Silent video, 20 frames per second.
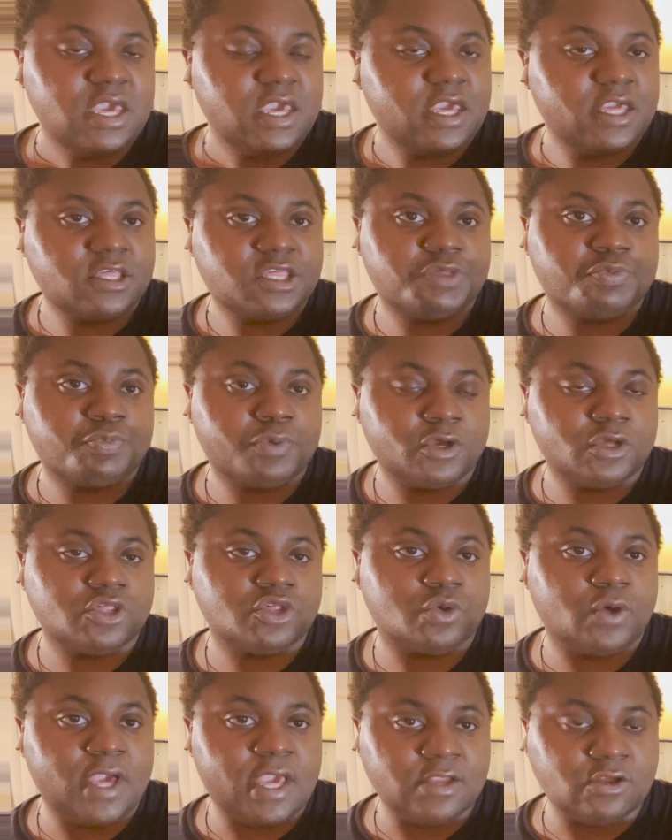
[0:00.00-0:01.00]
it's
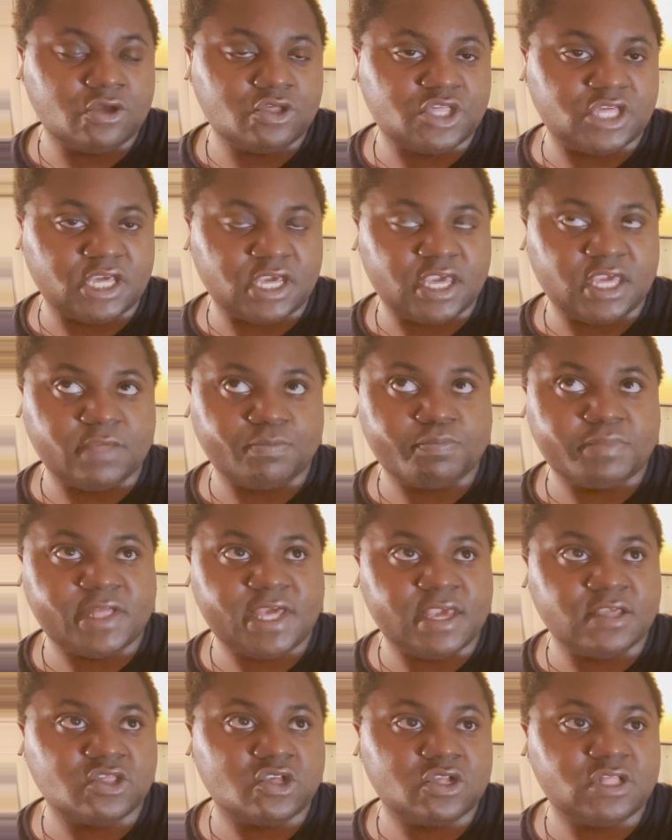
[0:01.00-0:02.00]
spiritual energy and
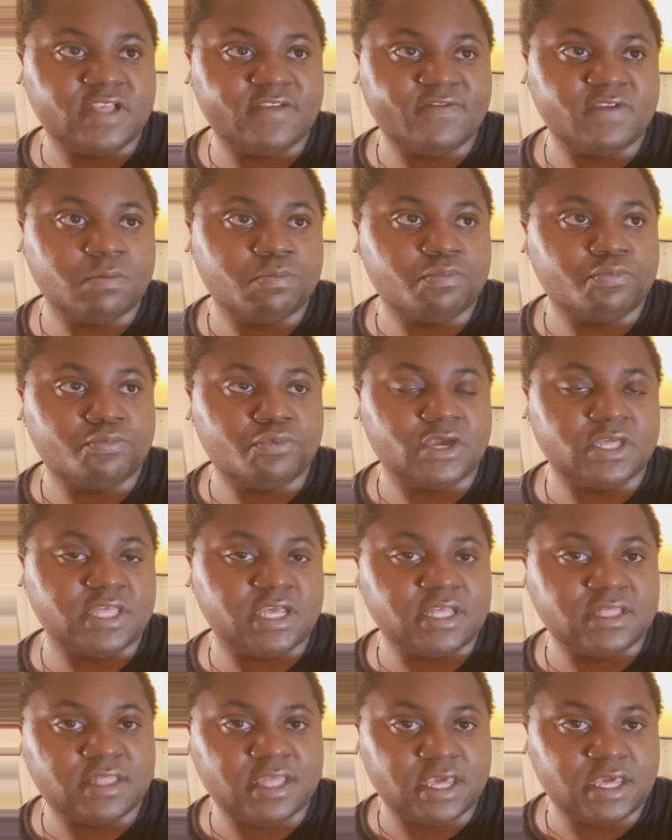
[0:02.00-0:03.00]
plants are living,
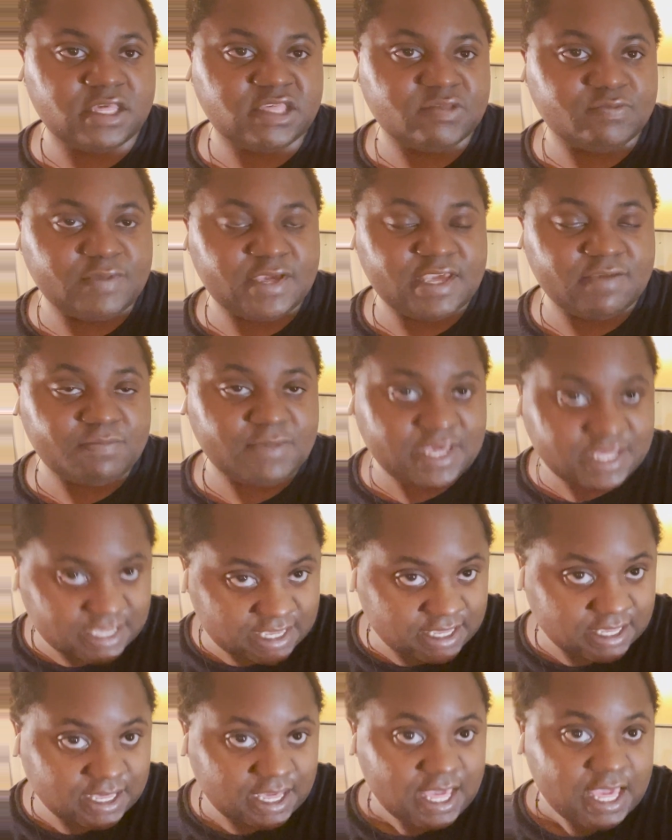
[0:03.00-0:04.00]
breathing things,
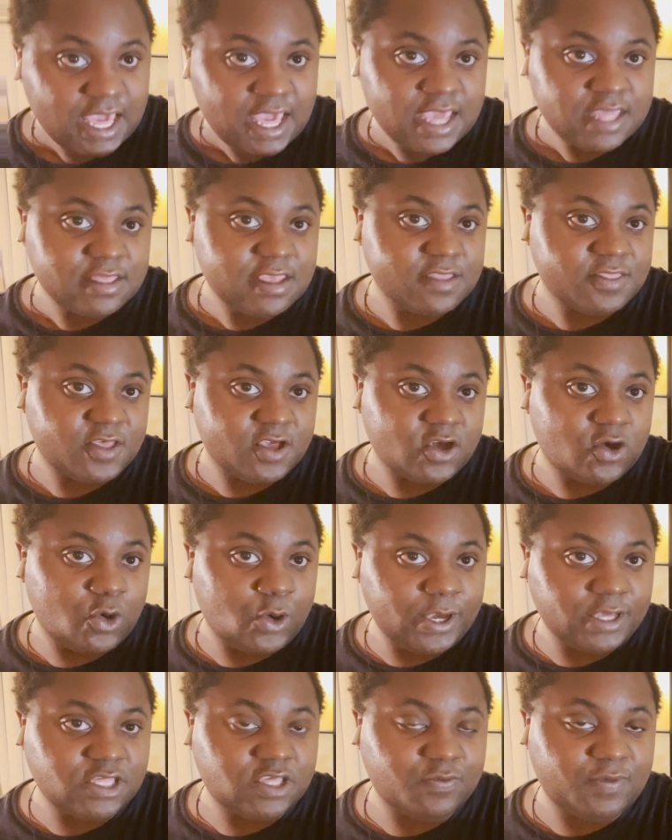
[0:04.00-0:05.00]
meaning that they're
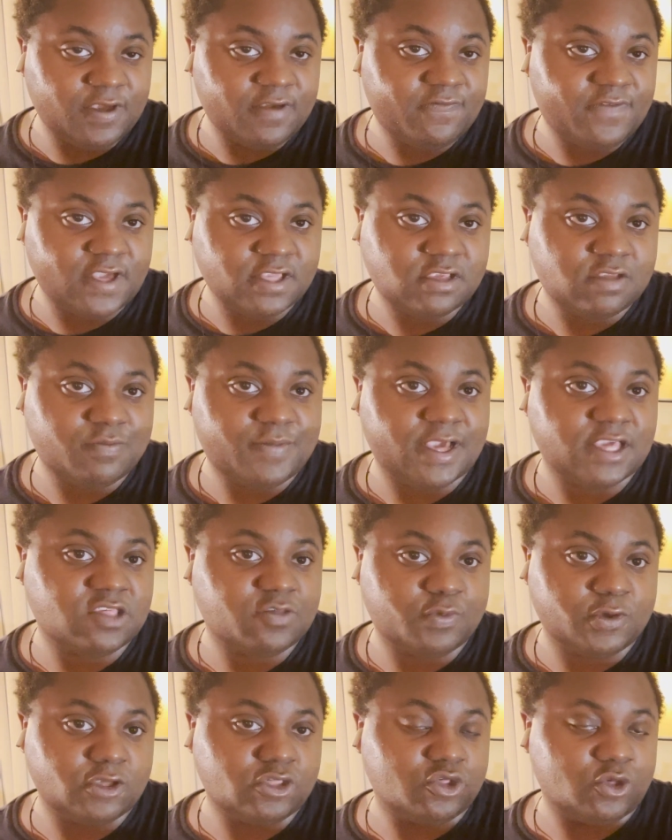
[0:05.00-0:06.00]
going to be affected by
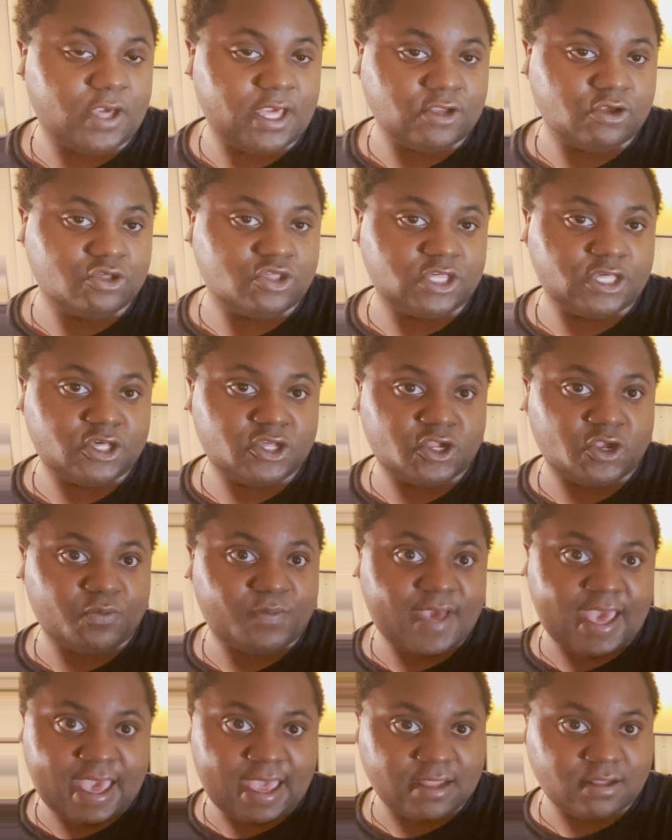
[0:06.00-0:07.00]
spiritual energy, good or
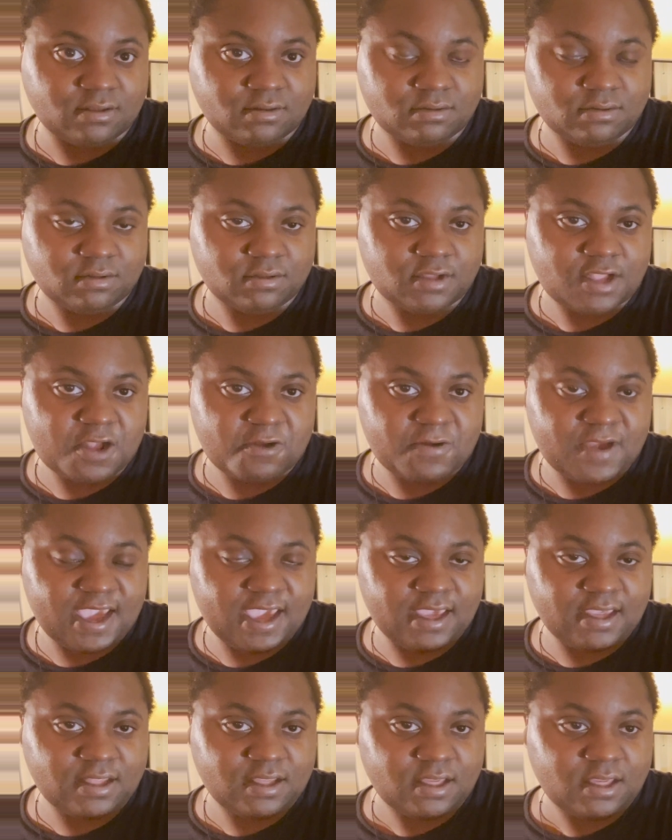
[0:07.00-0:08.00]
bad. All
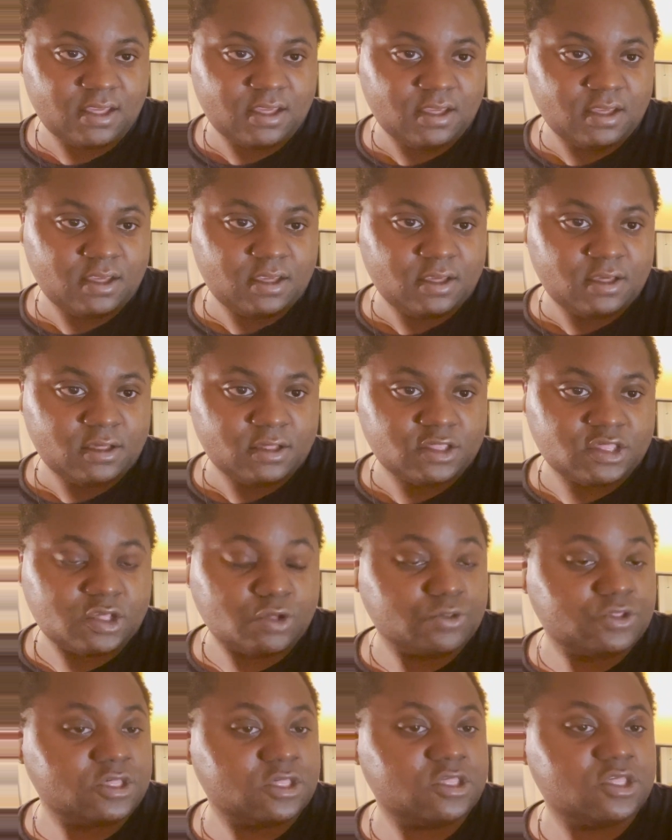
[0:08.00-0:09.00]
right.
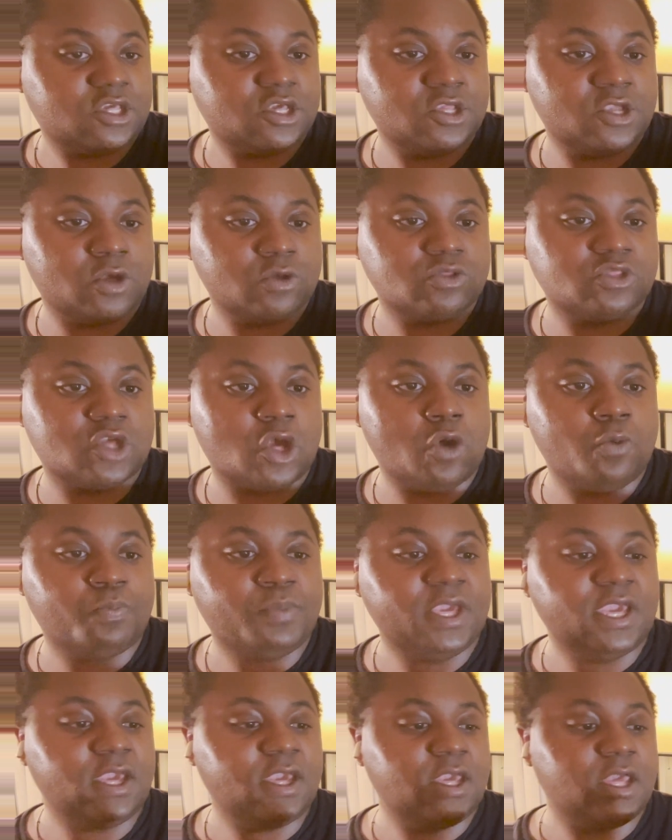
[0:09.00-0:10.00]
So just, you know, don't
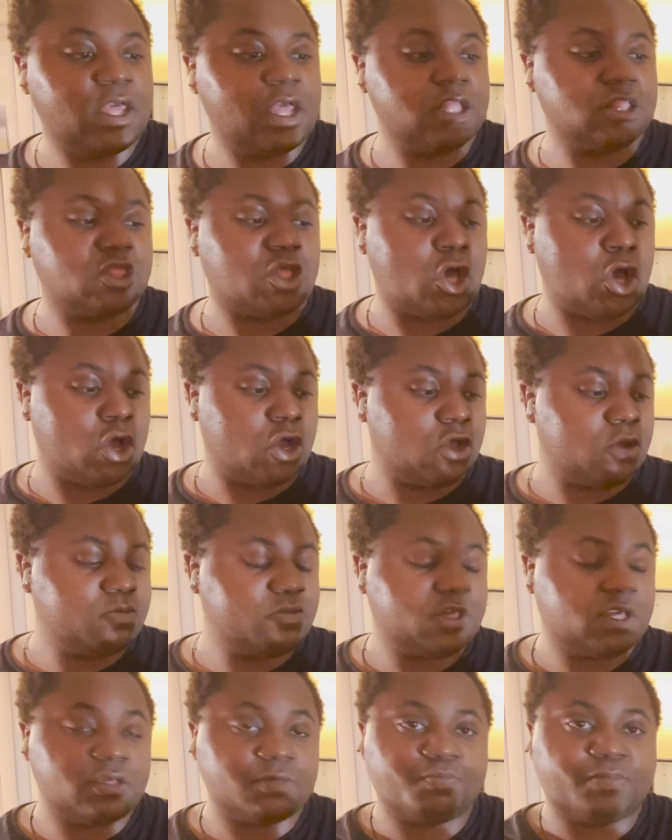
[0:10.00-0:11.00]
be
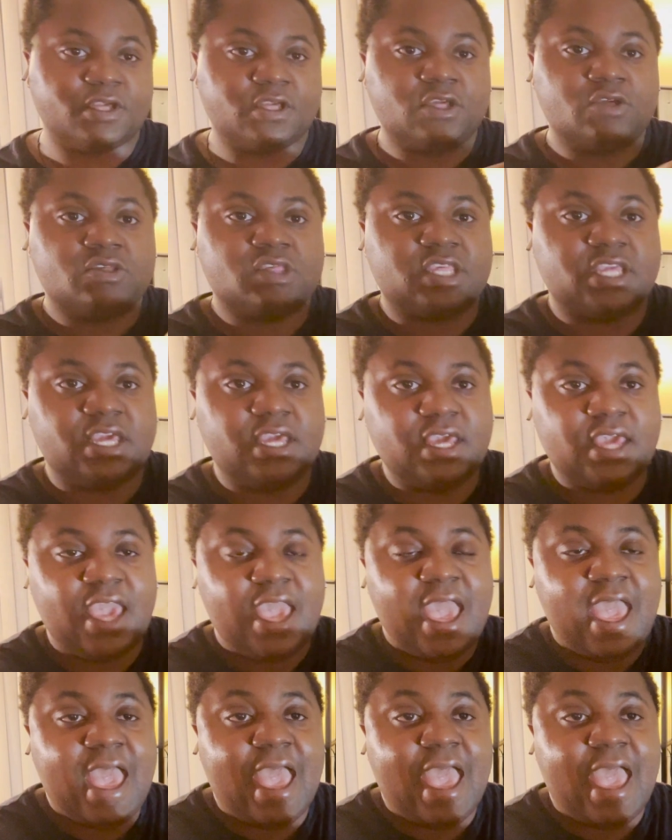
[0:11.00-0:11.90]
alarmed. But you see,